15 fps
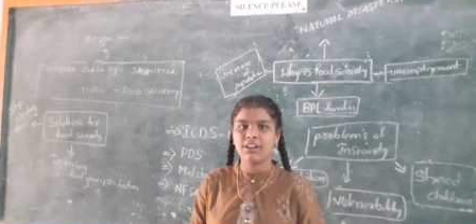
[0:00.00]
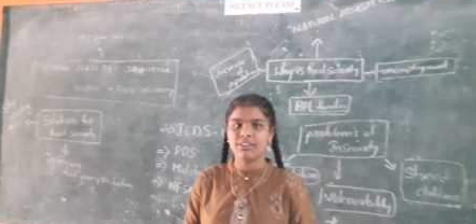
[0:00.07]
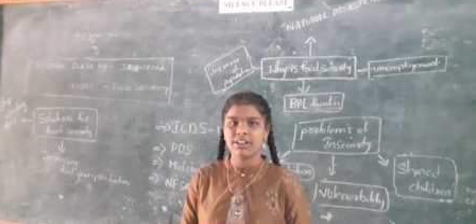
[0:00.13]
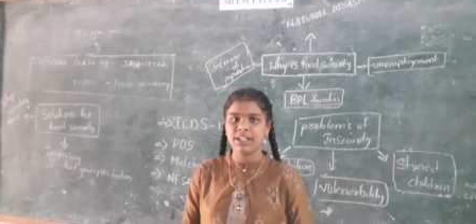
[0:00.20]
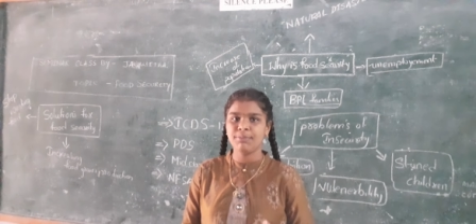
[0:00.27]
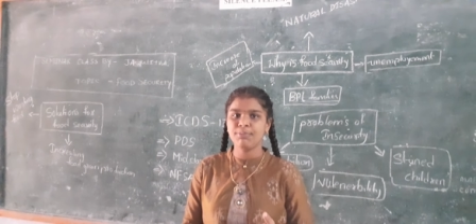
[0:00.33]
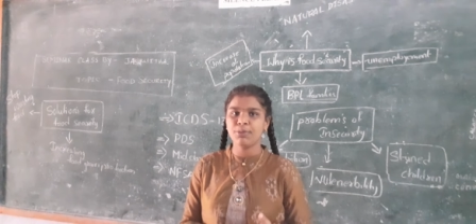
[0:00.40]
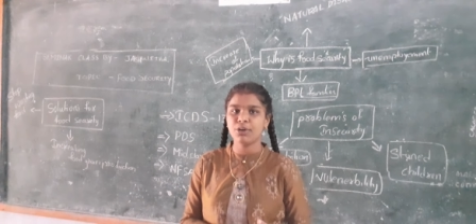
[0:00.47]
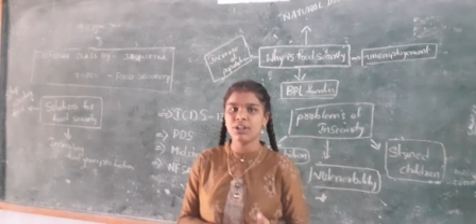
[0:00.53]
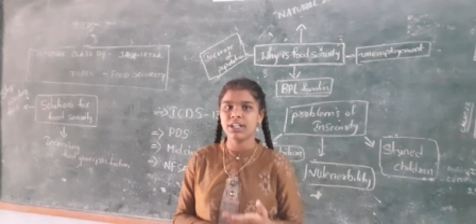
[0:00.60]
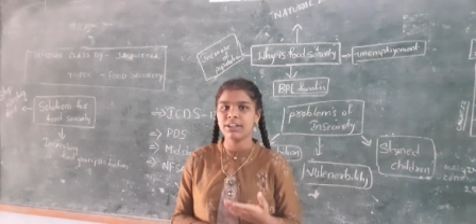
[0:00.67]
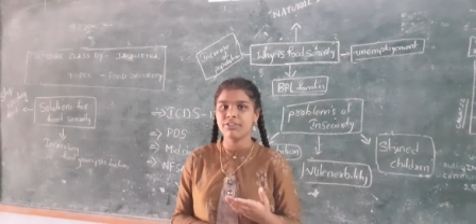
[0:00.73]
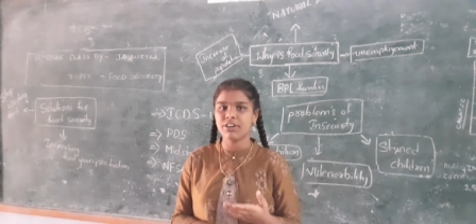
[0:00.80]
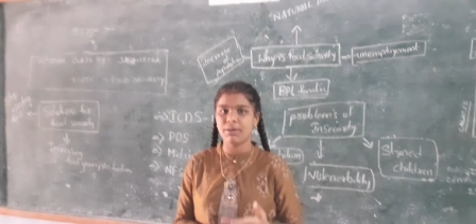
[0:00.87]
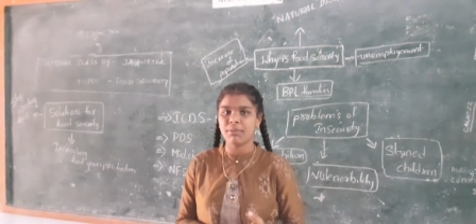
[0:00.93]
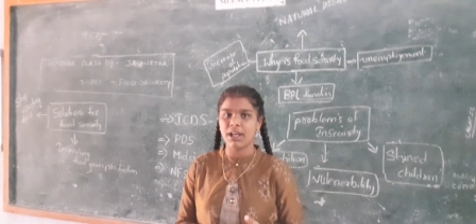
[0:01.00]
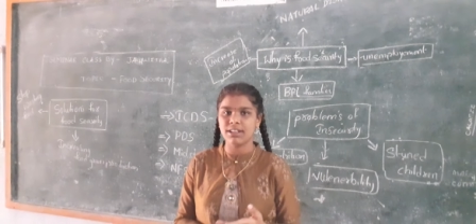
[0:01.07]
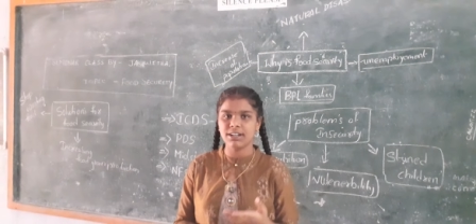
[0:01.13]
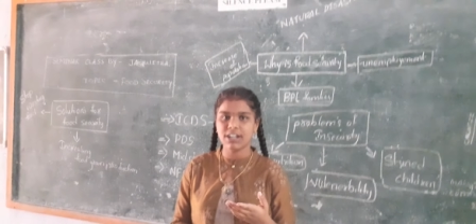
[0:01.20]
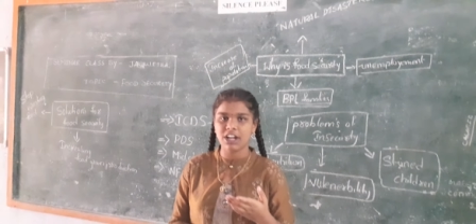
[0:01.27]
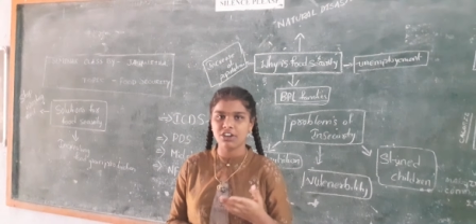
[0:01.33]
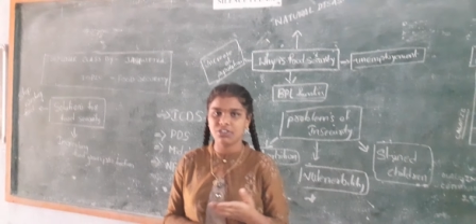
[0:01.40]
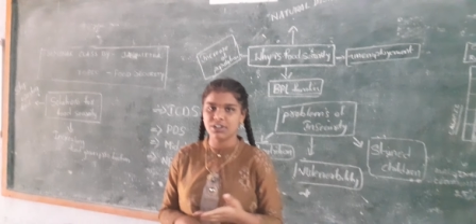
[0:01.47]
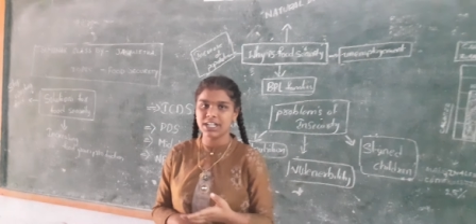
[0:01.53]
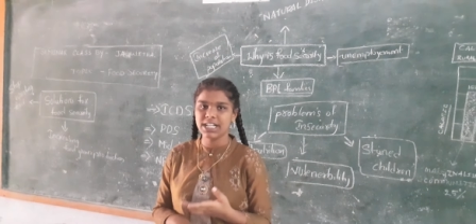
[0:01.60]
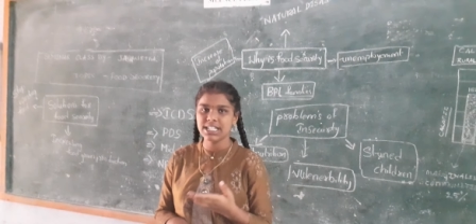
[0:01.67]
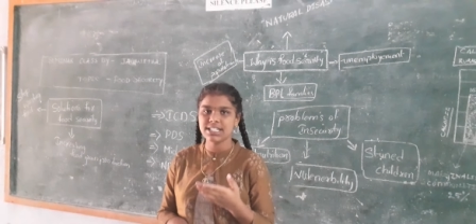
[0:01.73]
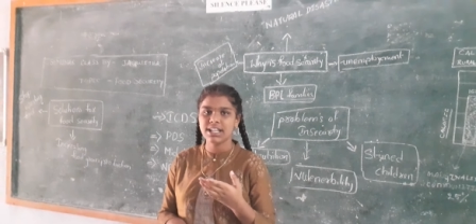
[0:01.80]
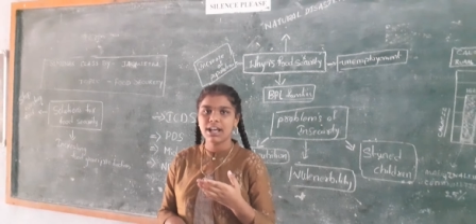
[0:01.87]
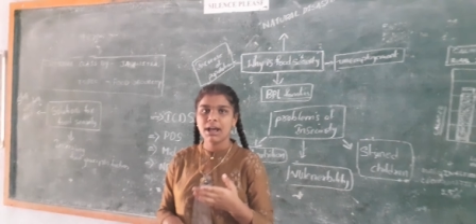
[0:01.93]
importing from other
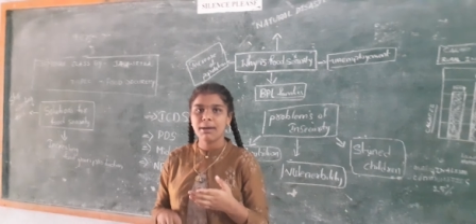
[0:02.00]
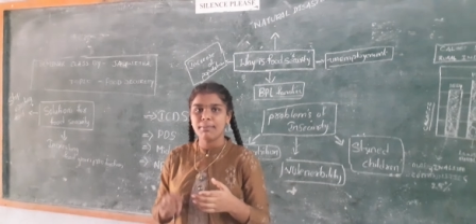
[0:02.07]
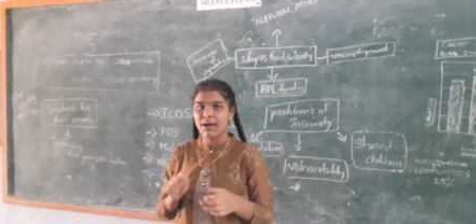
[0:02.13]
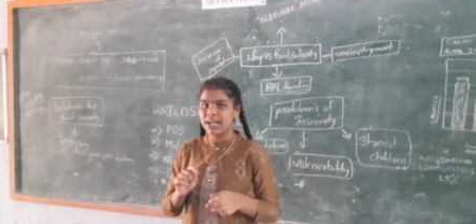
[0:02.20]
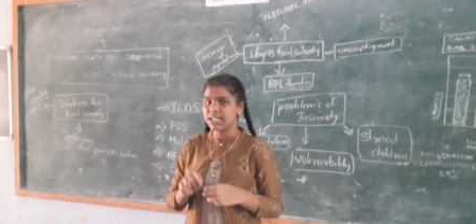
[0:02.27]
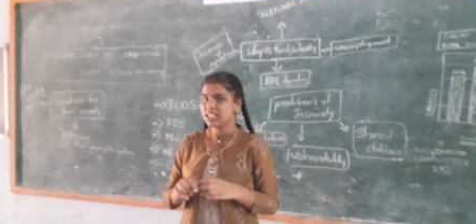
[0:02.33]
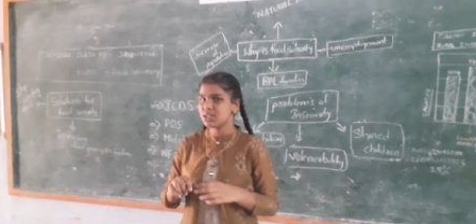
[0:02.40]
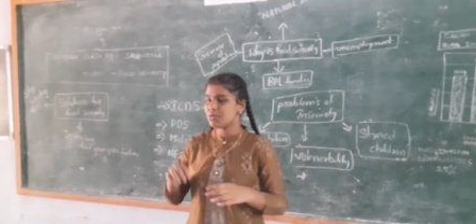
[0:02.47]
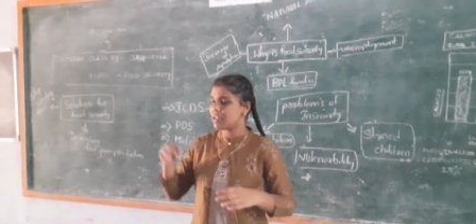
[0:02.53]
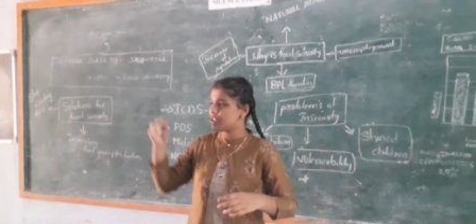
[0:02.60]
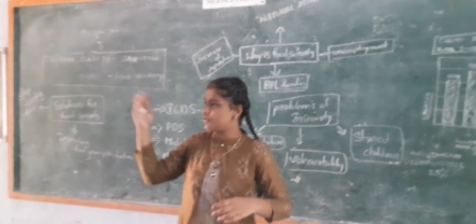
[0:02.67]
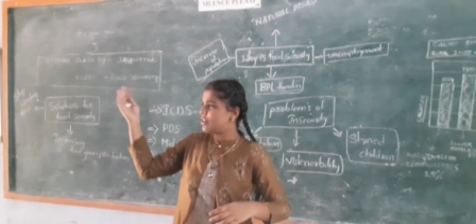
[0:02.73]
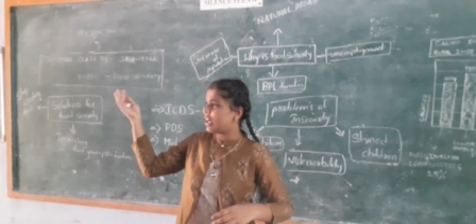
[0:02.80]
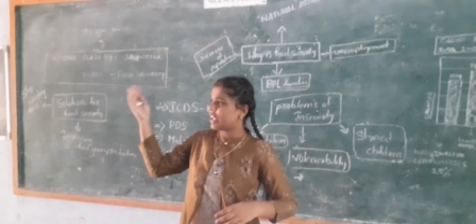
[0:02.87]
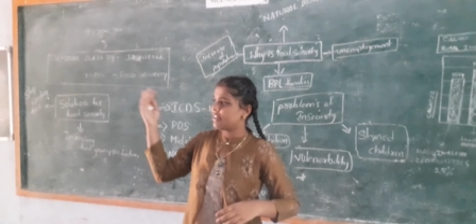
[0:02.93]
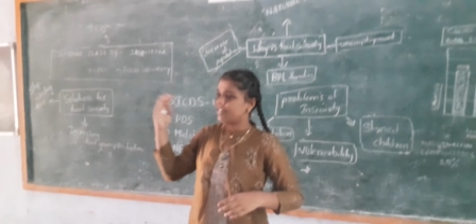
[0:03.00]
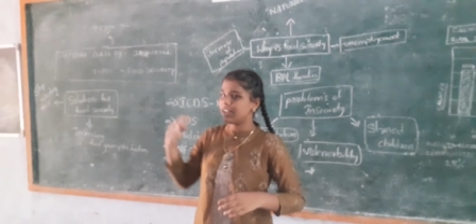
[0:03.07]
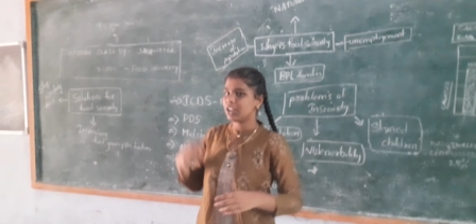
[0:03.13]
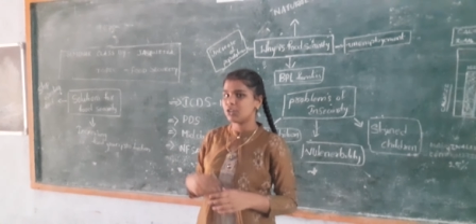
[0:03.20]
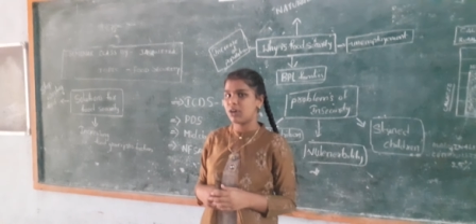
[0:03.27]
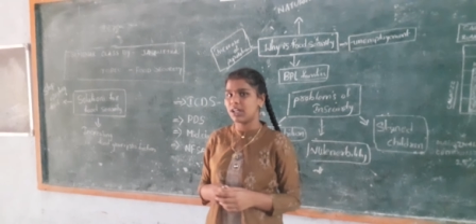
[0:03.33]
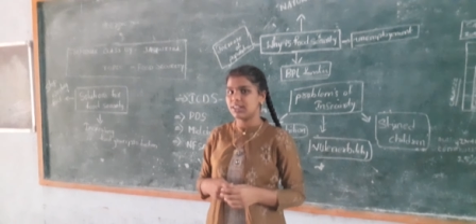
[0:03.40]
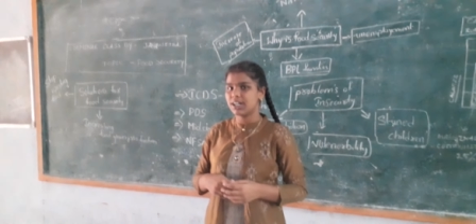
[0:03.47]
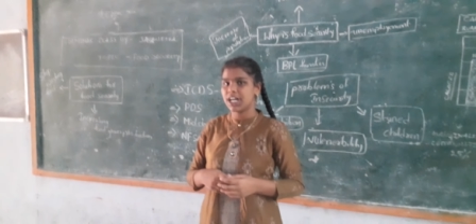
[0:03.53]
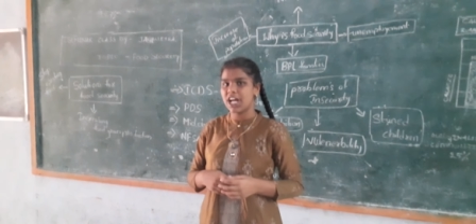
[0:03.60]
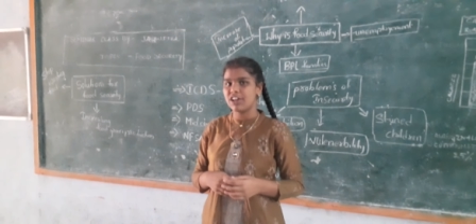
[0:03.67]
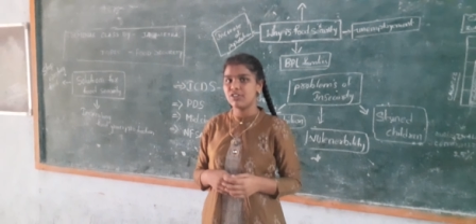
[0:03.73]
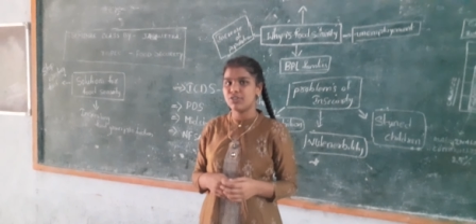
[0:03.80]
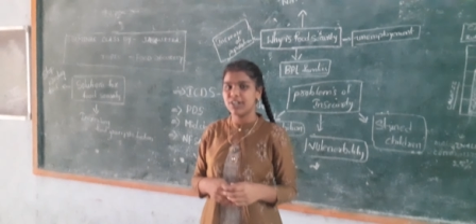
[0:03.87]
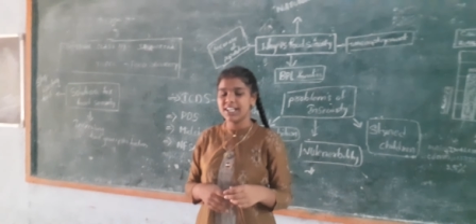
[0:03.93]
countries, minus which we are giving to other
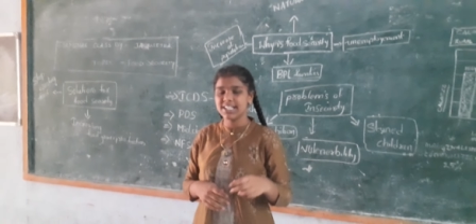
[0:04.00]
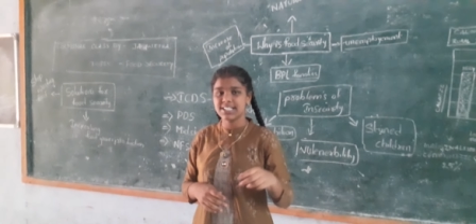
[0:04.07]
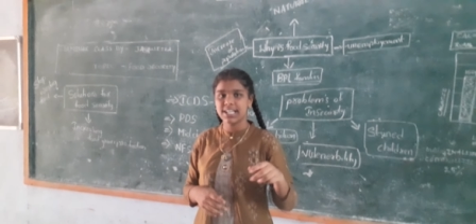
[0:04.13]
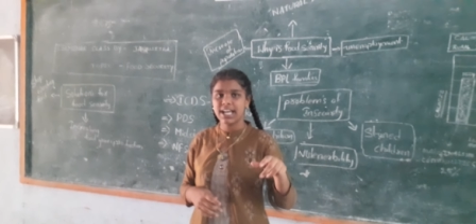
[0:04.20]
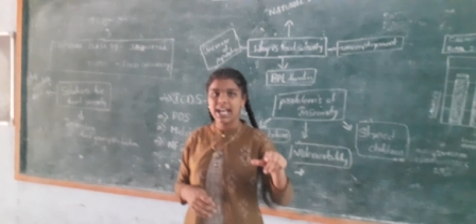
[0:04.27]
countries,